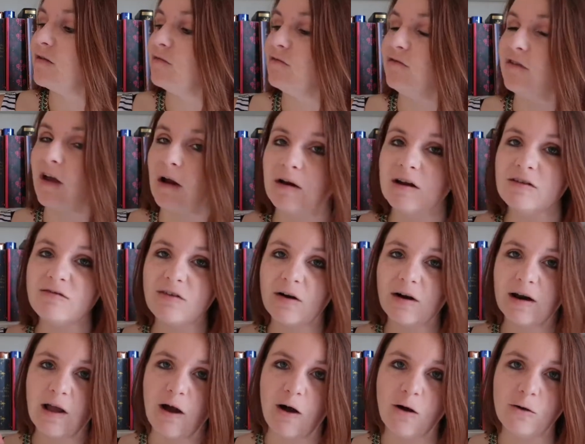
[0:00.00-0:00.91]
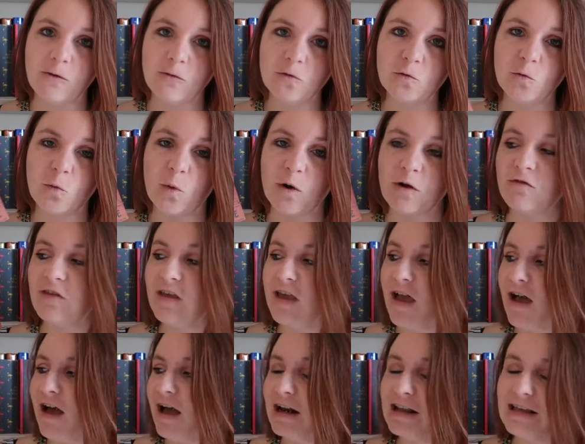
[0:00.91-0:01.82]
very, very old, one of
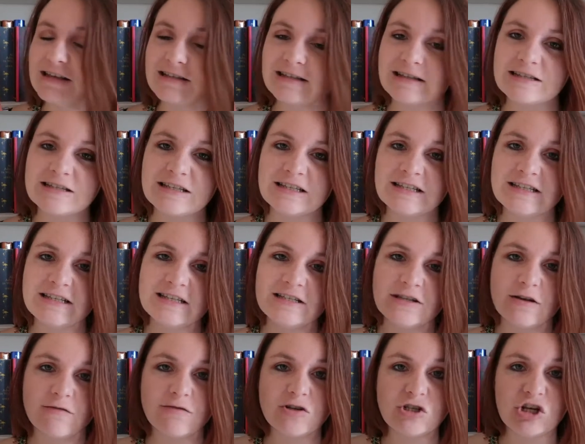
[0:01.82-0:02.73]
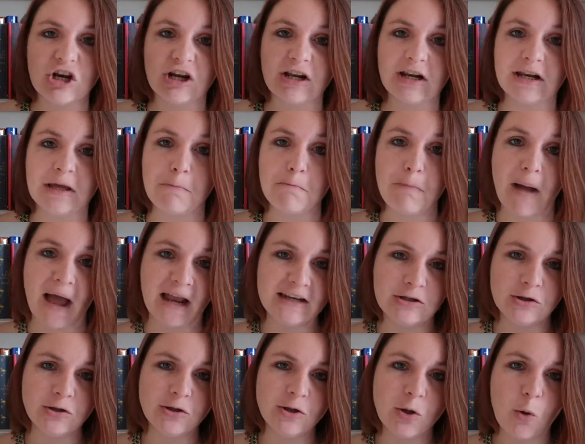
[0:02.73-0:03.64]
the earliest instances of a juggling
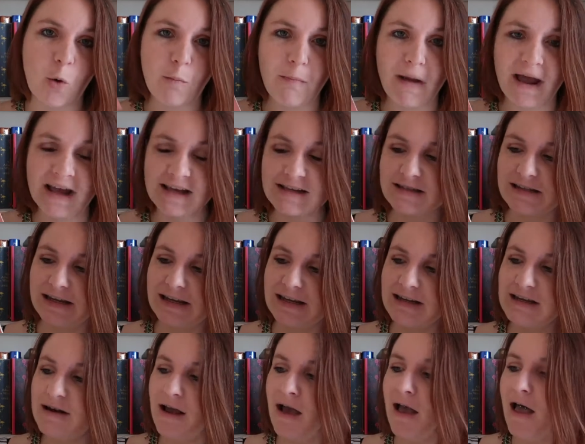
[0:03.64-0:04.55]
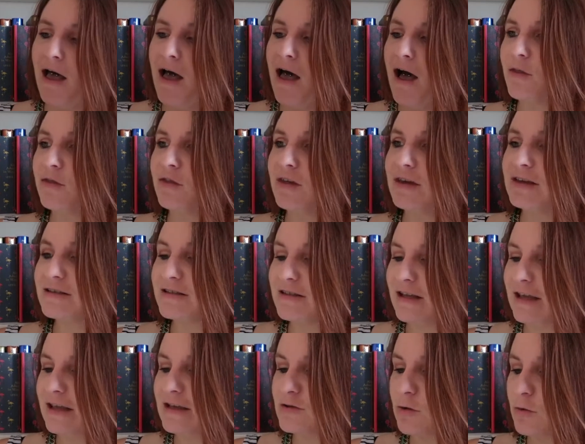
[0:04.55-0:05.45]
manual or magazine. This
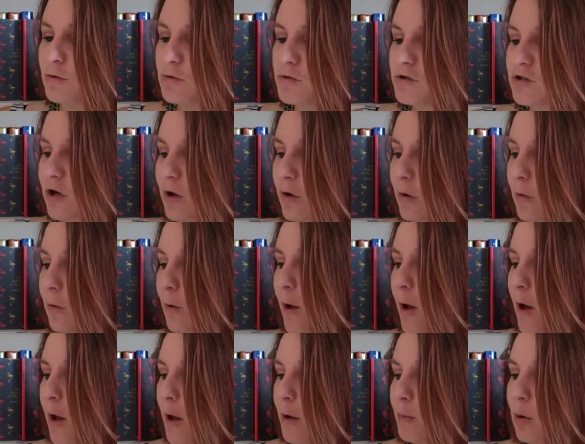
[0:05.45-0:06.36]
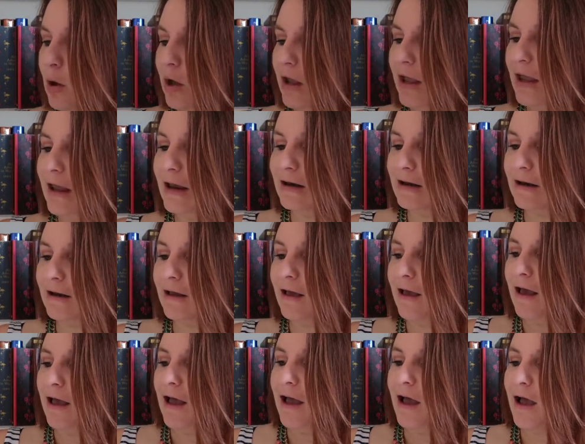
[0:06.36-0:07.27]
he's also put in
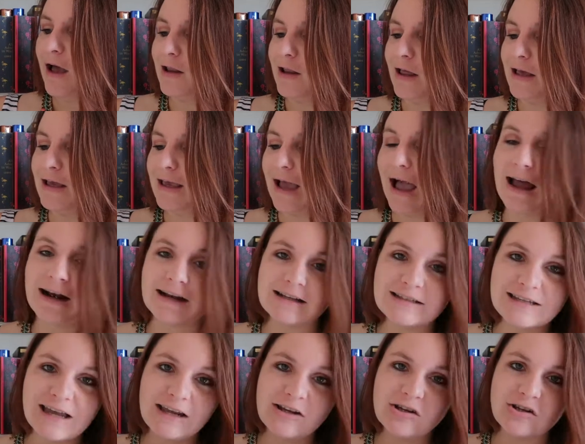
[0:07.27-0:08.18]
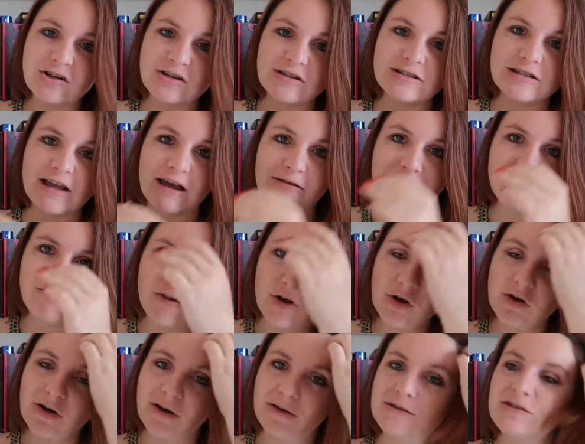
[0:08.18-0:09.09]
like annotations and
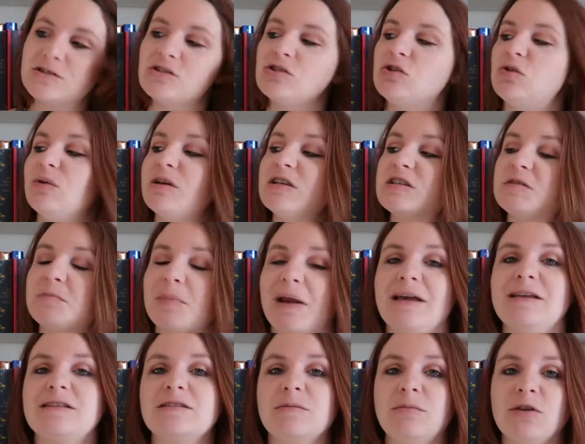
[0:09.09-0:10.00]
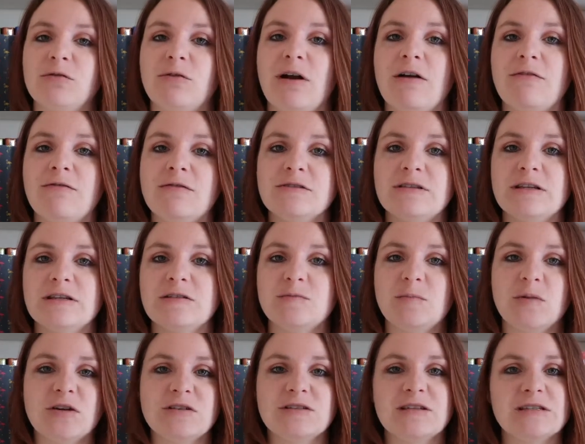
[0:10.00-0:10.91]
footnotes to explain some of the references,
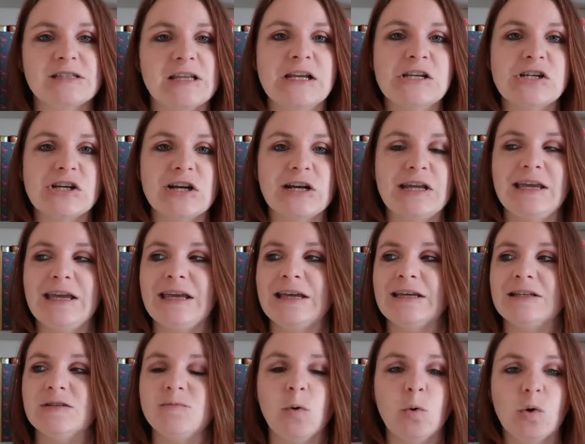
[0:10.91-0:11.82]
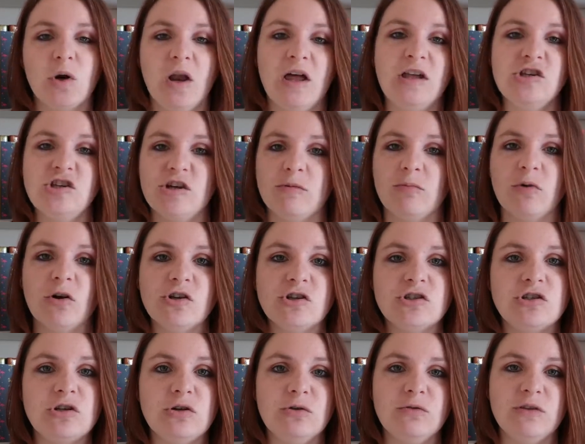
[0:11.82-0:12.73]
because essentially it is borderline
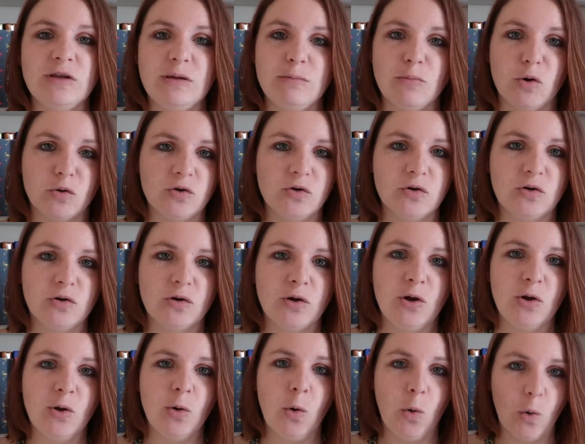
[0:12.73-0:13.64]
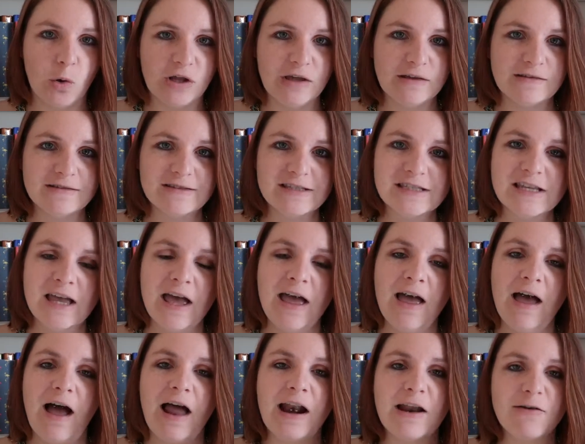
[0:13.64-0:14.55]
gibberish to the modern audience,
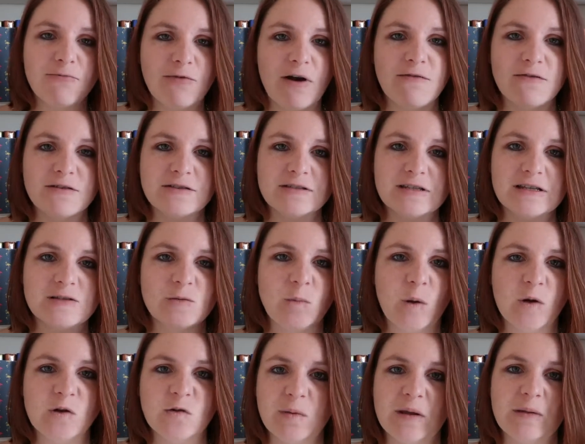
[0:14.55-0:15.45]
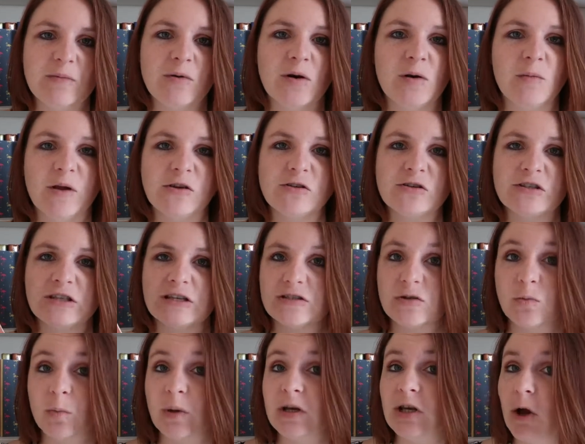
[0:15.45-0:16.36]
and it references a bunch of people and a bunch of
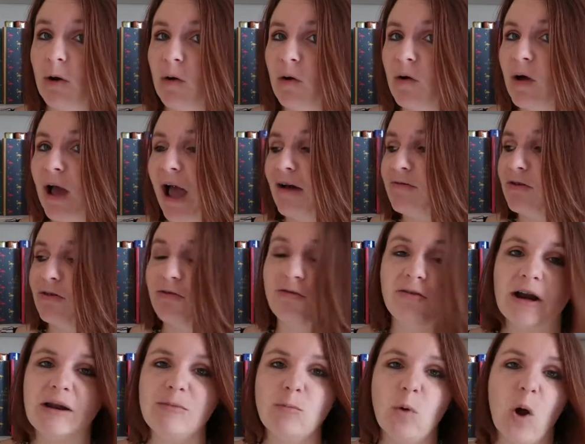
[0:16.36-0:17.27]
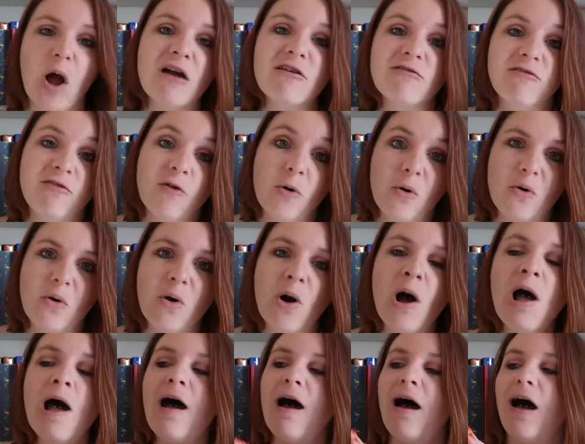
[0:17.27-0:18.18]
things that we no longer have a framework for.